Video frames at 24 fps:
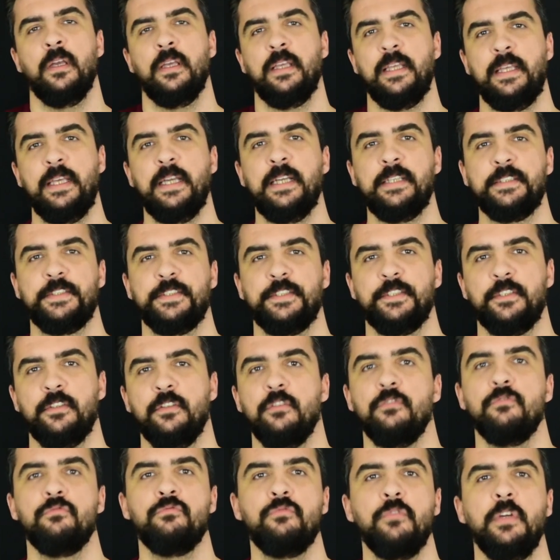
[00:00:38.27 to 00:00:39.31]
Yes,
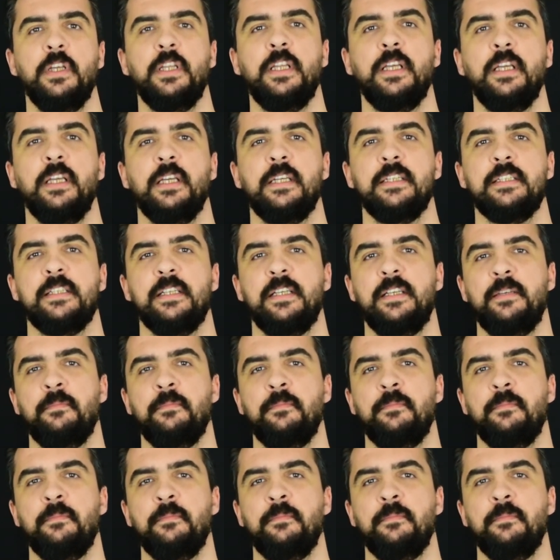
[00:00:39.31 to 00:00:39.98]
reading is